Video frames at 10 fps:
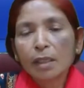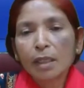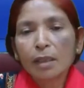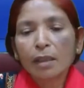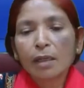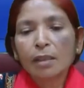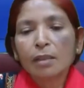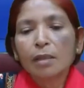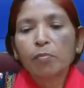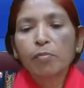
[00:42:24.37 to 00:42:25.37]
in the
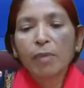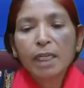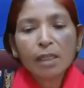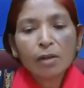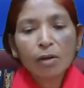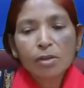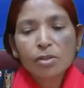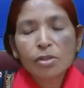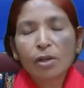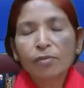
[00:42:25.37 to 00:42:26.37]
money
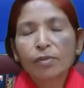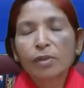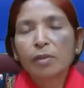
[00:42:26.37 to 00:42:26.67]
cost of